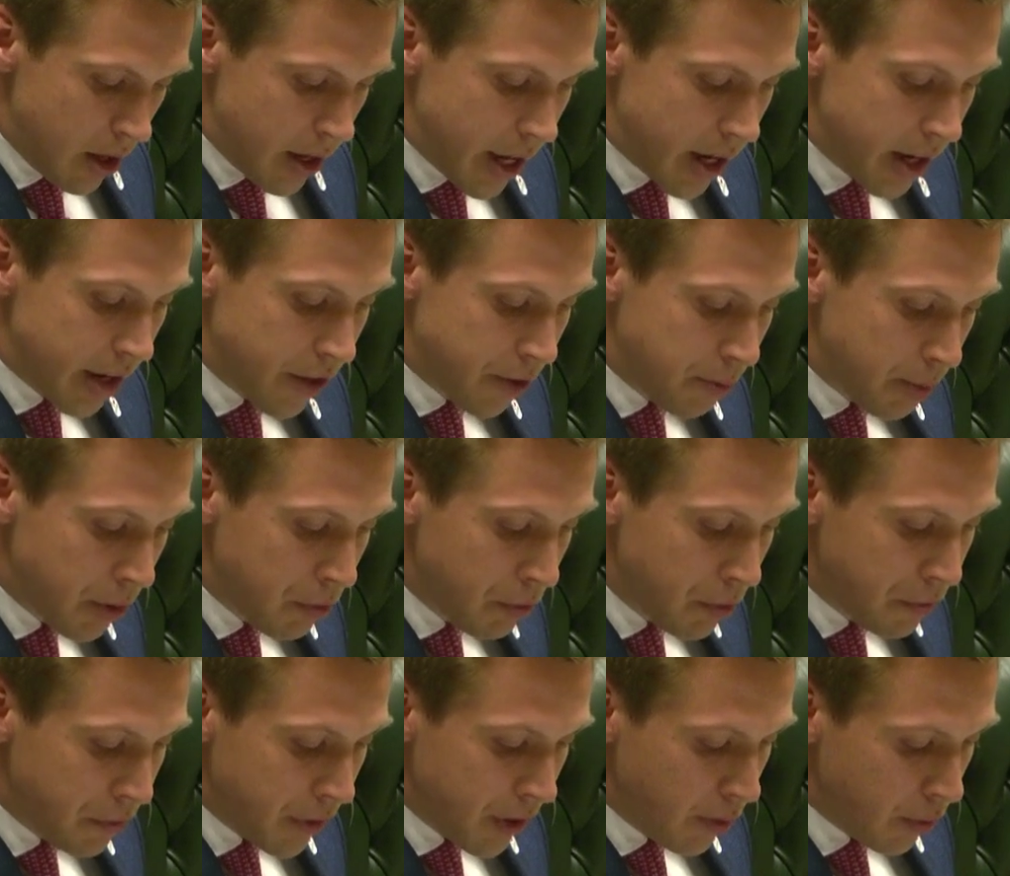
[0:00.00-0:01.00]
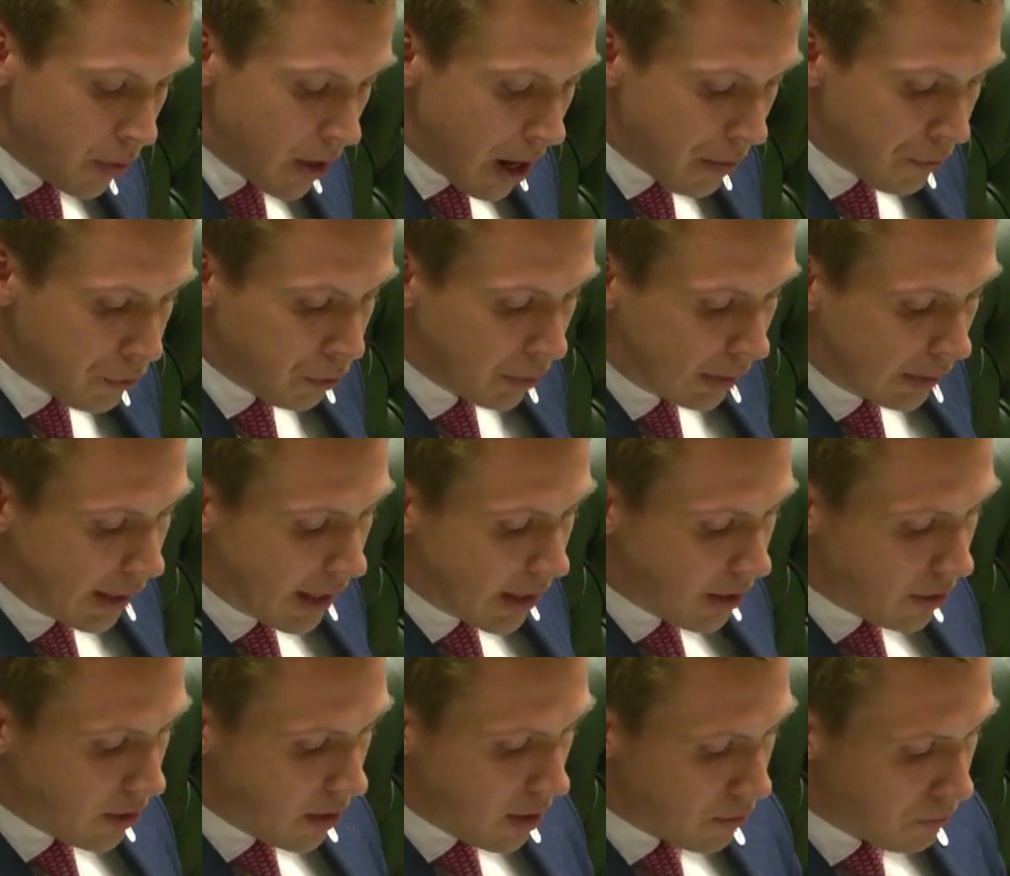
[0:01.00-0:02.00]
Yet it has been revealed after a
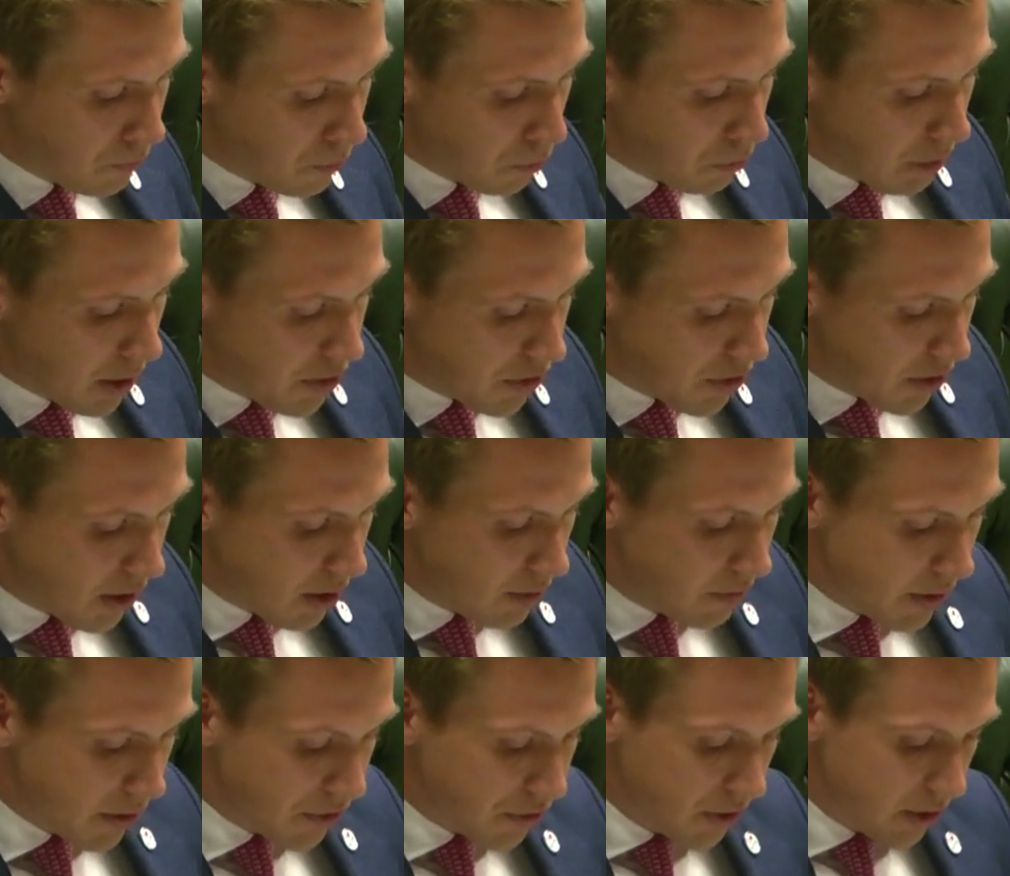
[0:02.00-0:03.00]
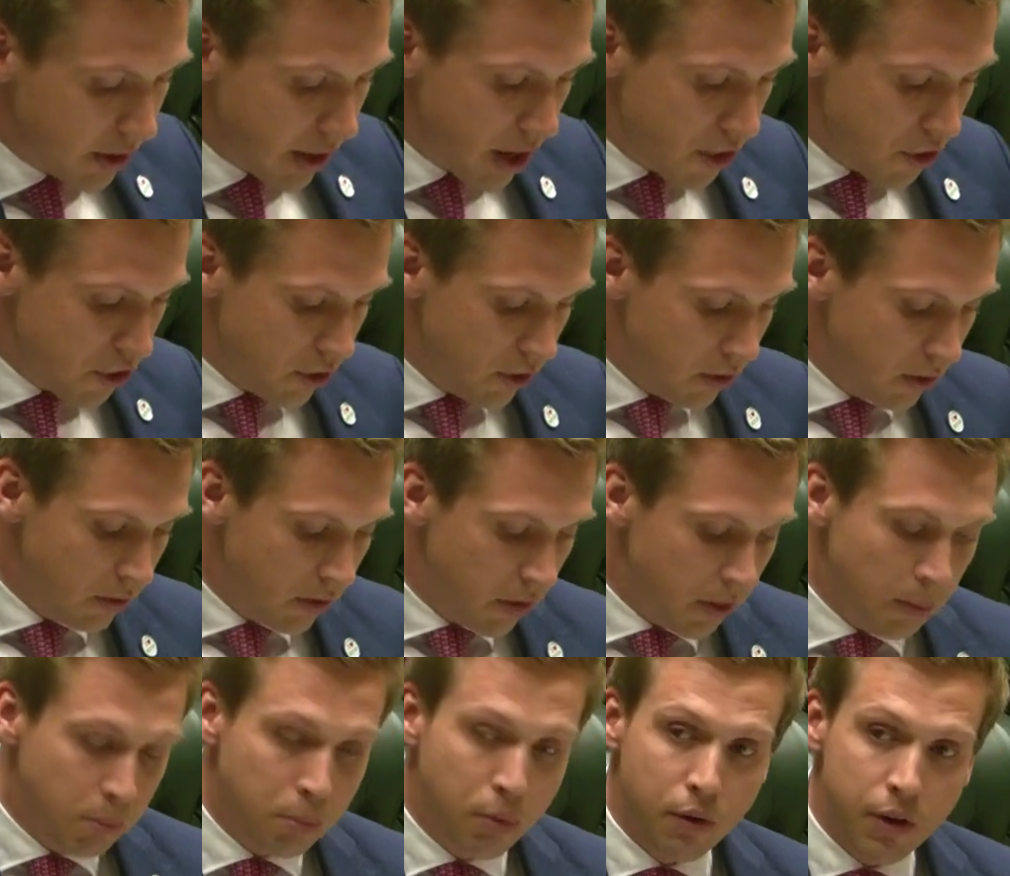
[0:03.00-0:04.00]
lengthy and forensic investigation
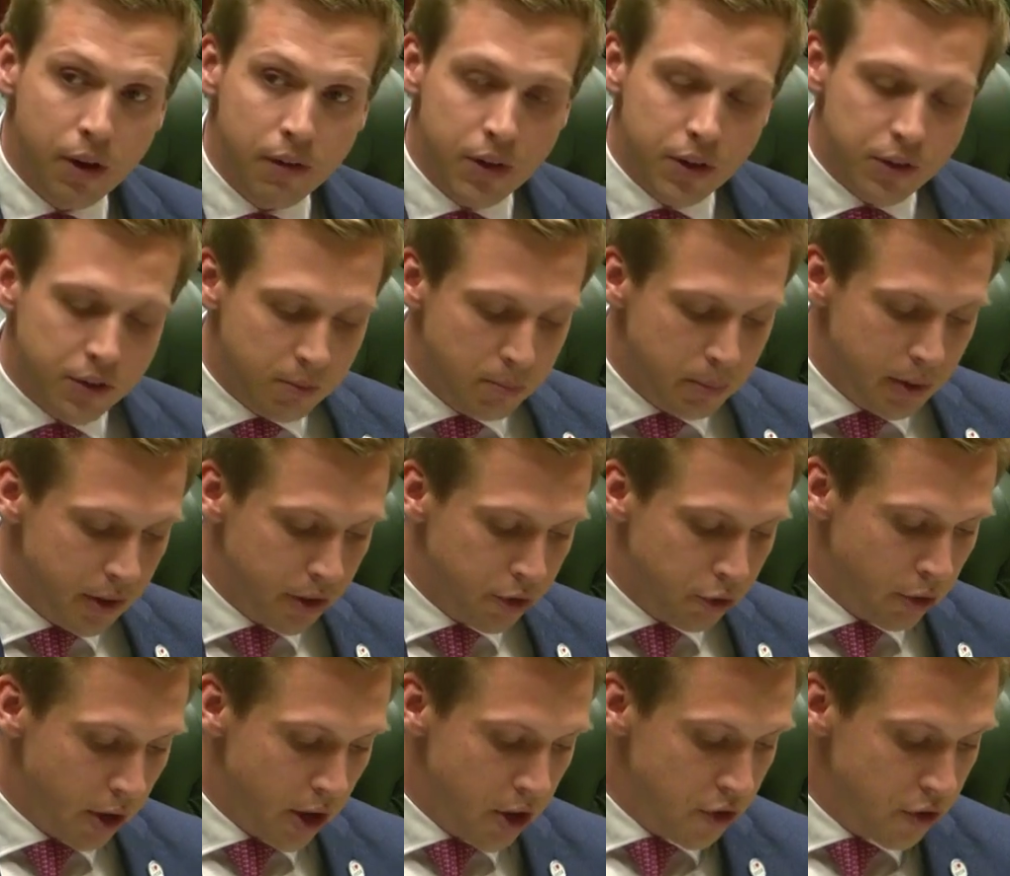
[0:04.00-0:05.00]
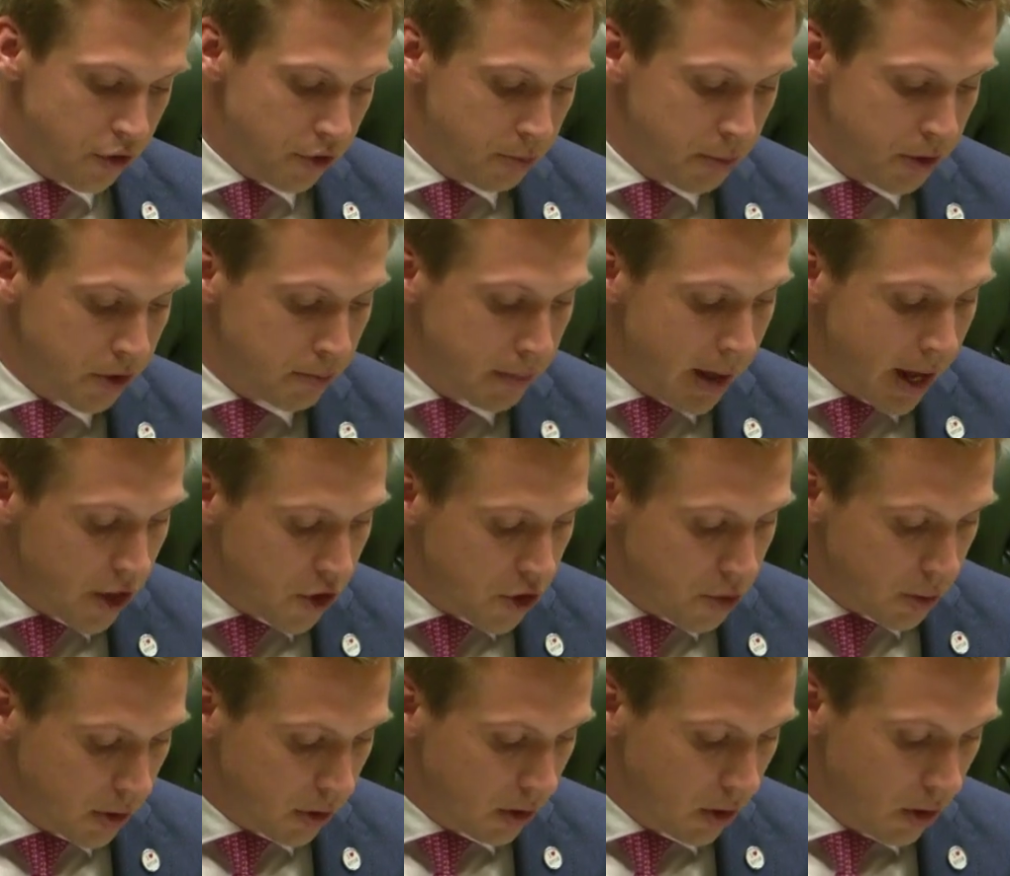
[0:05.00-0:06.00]
that the previous administration's
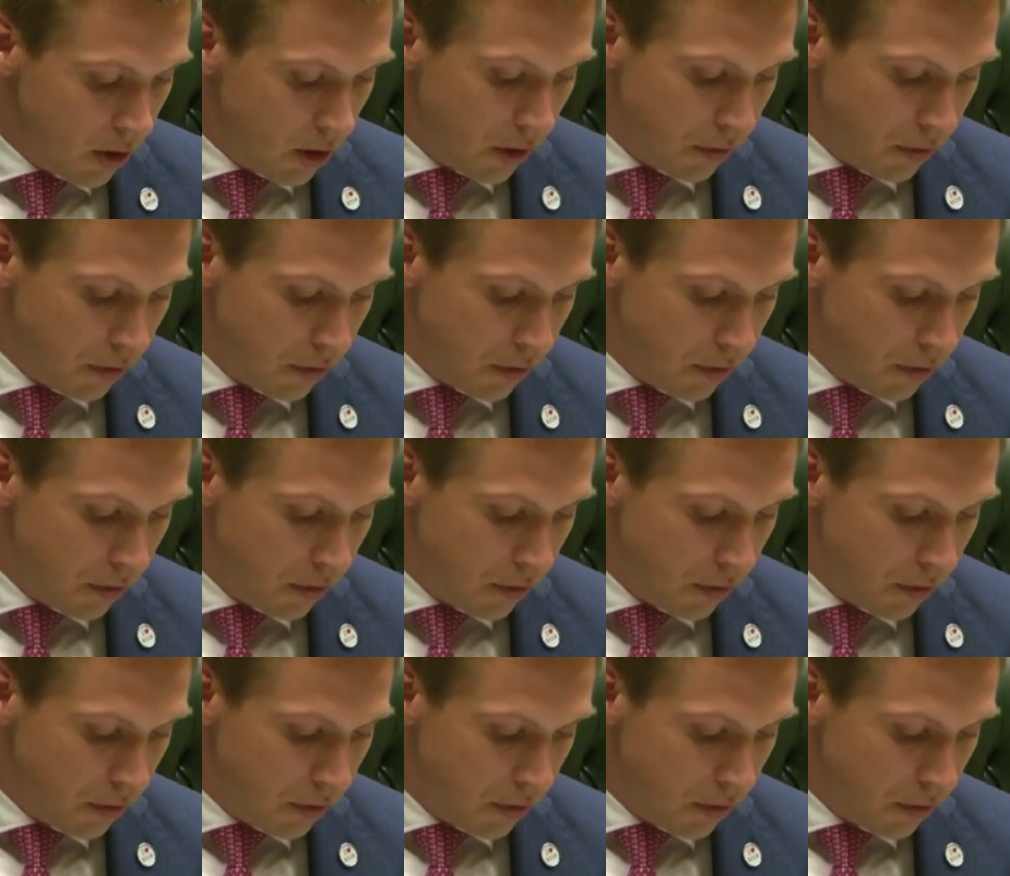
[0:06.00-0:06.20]
mismanagement